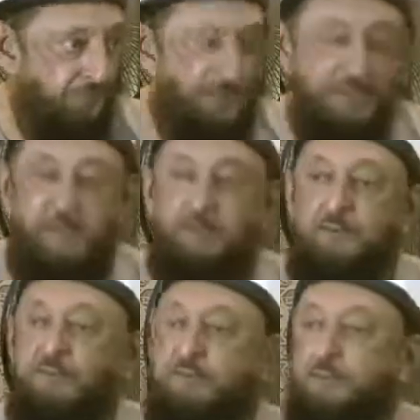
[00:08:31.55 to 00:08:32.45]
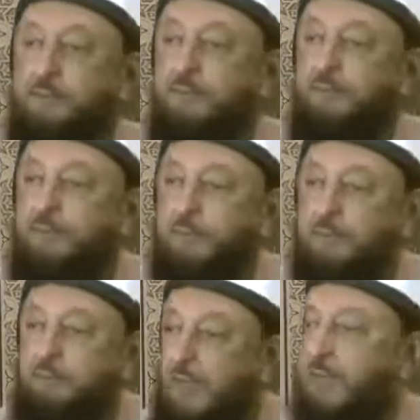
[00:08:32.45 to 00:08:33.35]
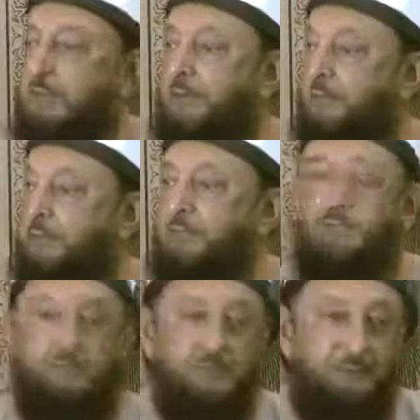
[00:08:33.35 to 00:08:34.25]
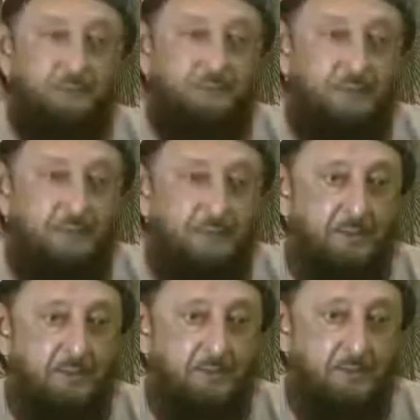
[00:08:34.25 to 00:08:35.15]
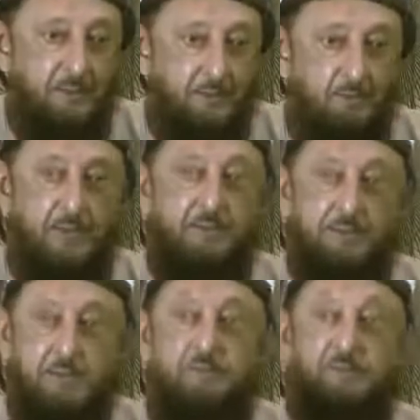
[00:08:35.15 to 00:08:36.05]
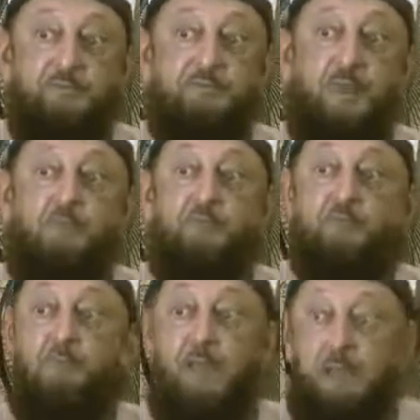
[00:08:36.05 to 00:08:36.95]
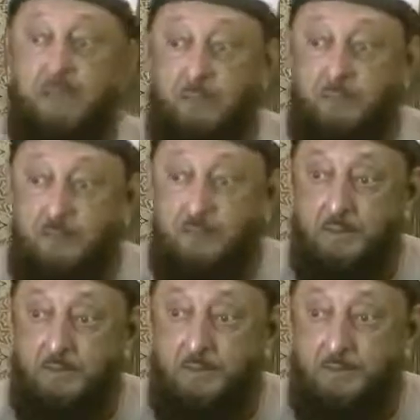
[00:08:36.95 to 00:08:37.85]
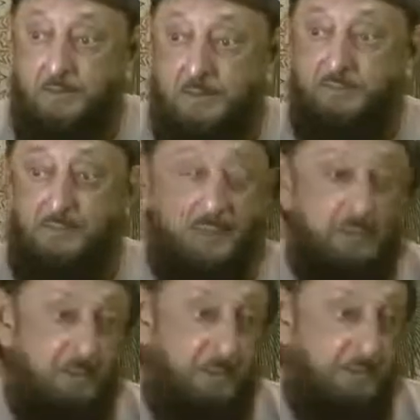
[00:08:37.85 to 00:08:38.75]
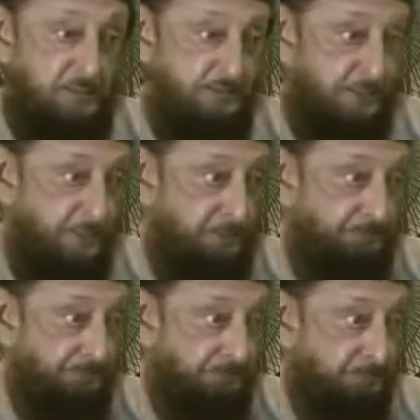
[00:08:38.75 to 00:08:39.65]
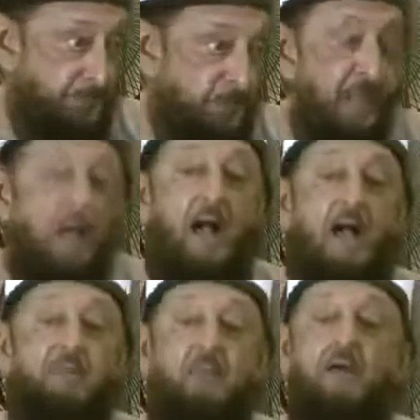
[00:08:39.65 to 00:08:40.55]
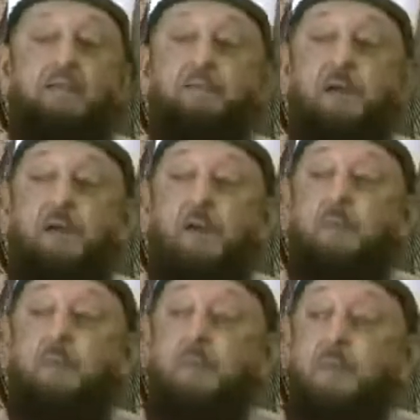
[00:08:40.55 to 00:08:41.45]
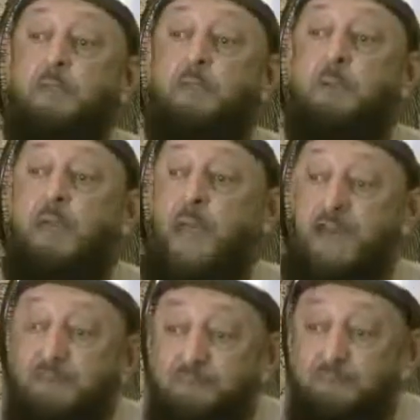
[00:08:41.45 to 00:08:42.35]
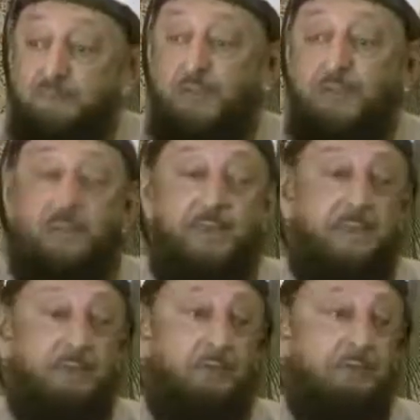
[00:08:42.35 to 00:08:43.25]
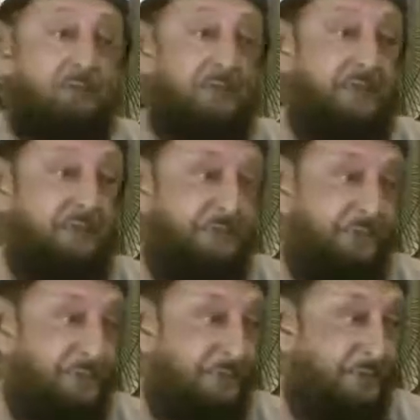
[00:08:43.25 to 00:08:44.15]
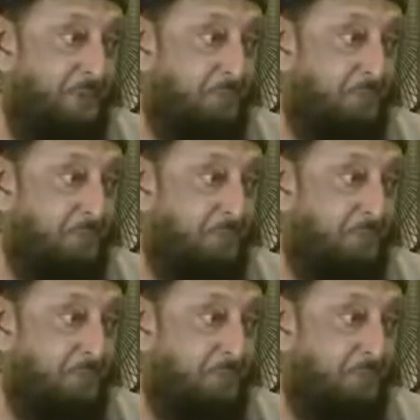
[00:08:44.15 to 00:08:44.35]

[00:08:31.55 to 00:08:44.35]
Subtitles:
for the Zionist Jews and the Zionist Christians, when Jesus comes back, Nabi Isa alayhi salam, at that time you will have to declare your faith,